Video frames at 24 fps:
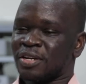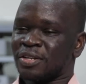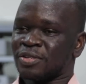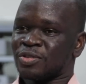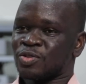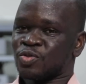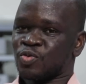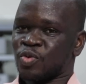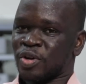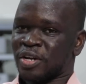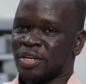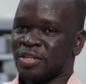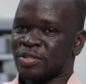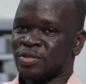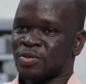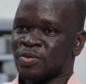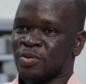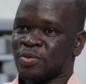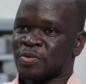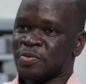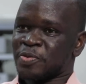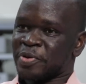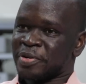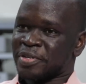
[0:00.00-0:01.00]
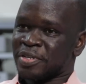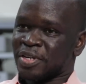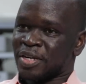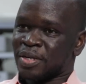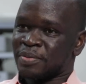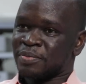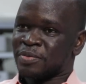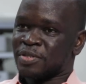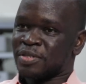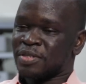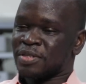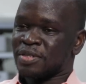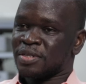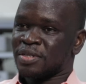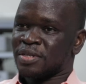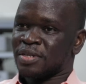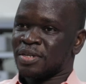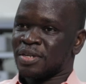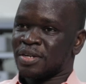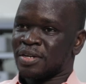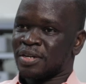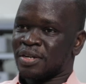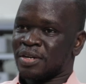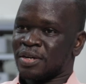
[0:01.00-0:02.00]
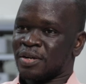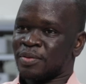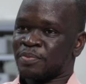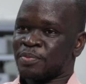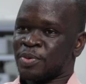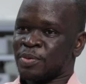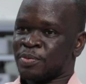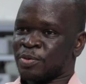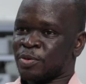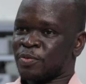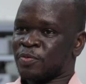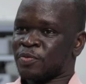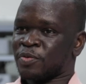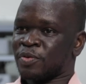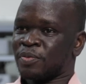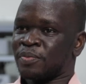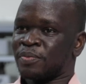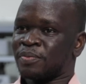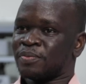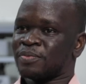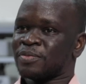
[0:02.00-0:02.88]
twice or 3 times people from